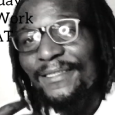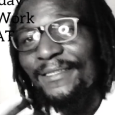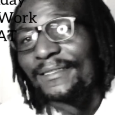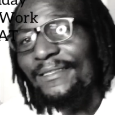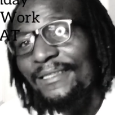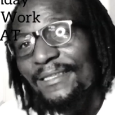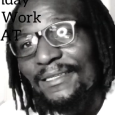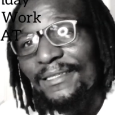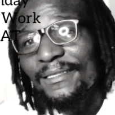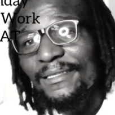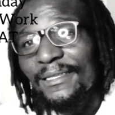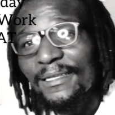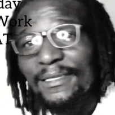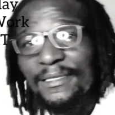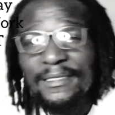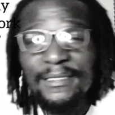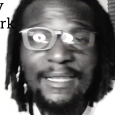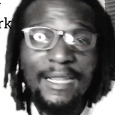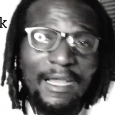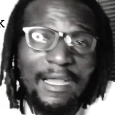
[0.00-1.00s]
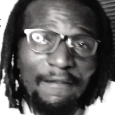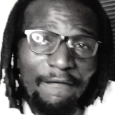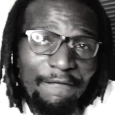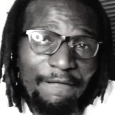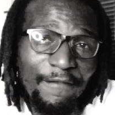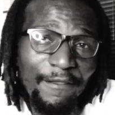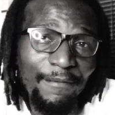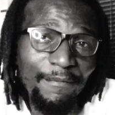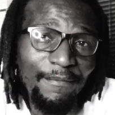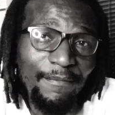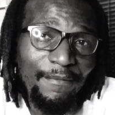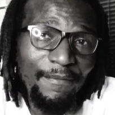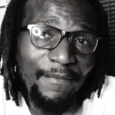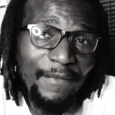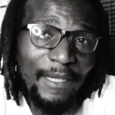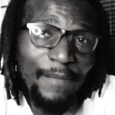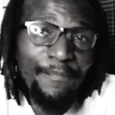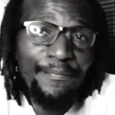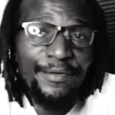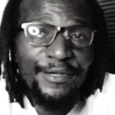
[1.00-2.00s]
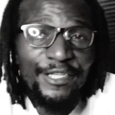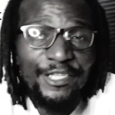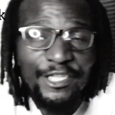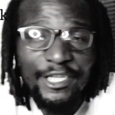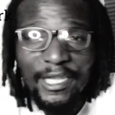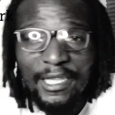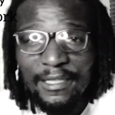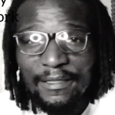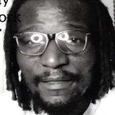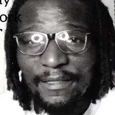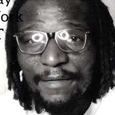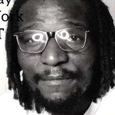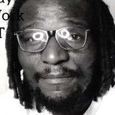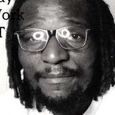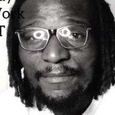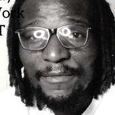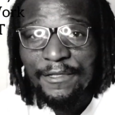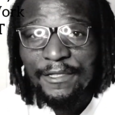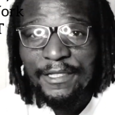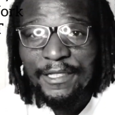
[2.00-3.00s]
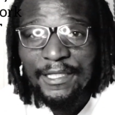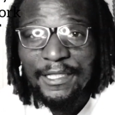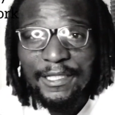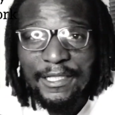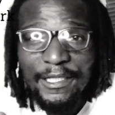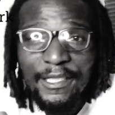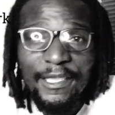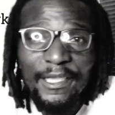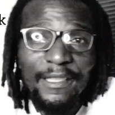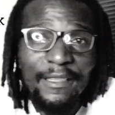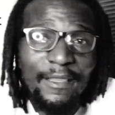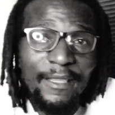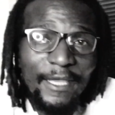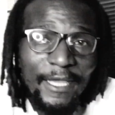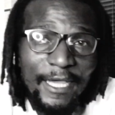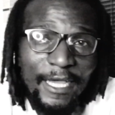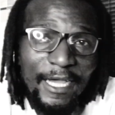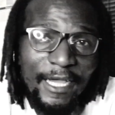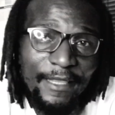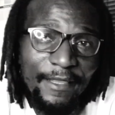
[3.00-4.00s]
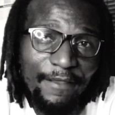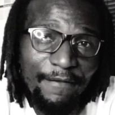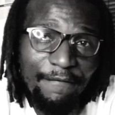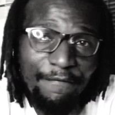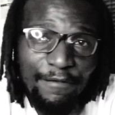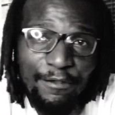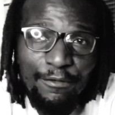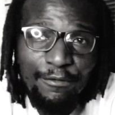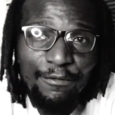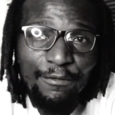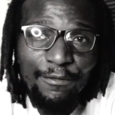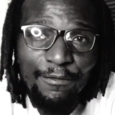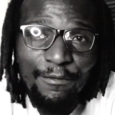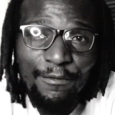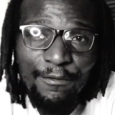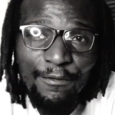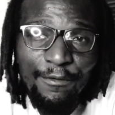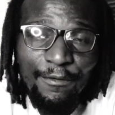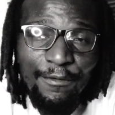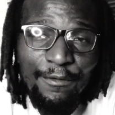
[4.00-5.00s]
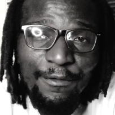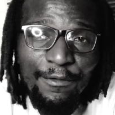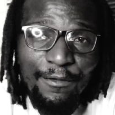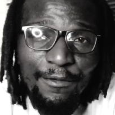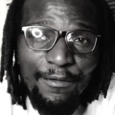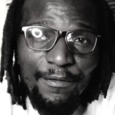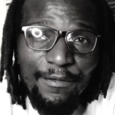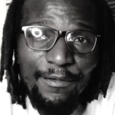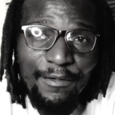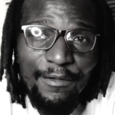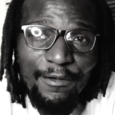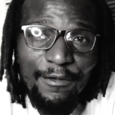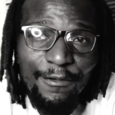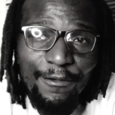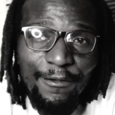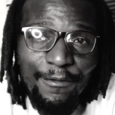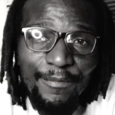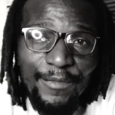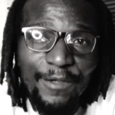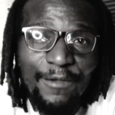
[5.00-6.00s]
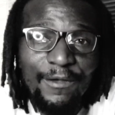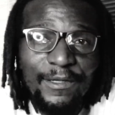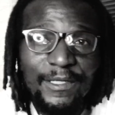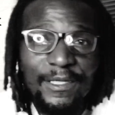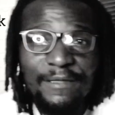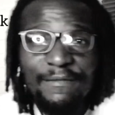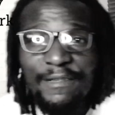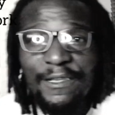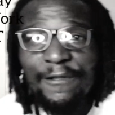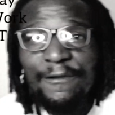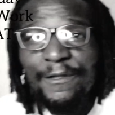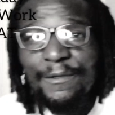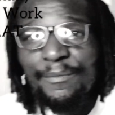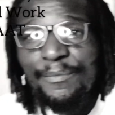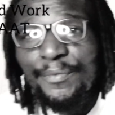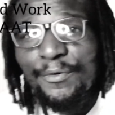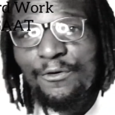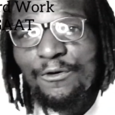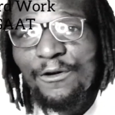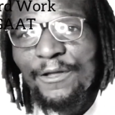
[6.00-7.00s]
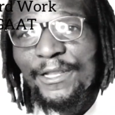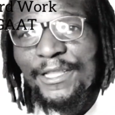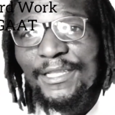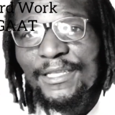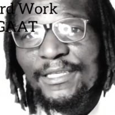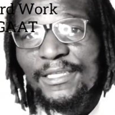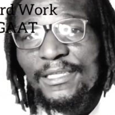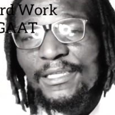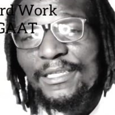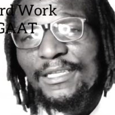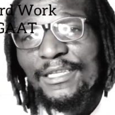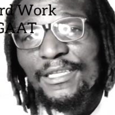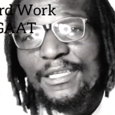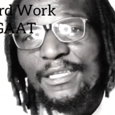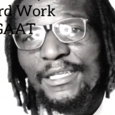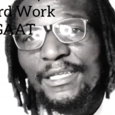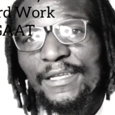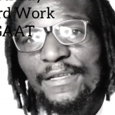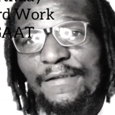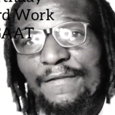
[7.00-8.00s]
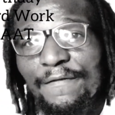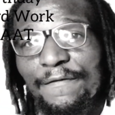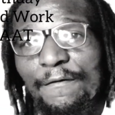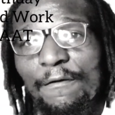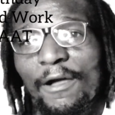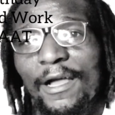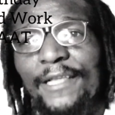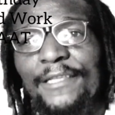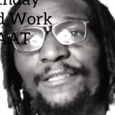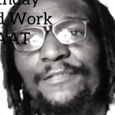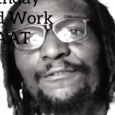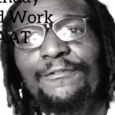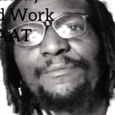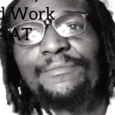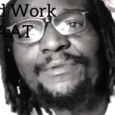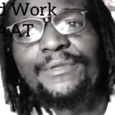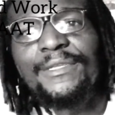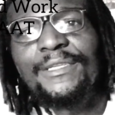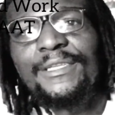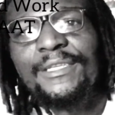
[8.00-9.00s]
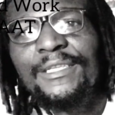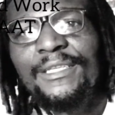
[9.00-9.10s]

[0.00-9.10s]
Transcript: and sisters, love them, appreciate them, hear their other view, you know, because it's very important for us to be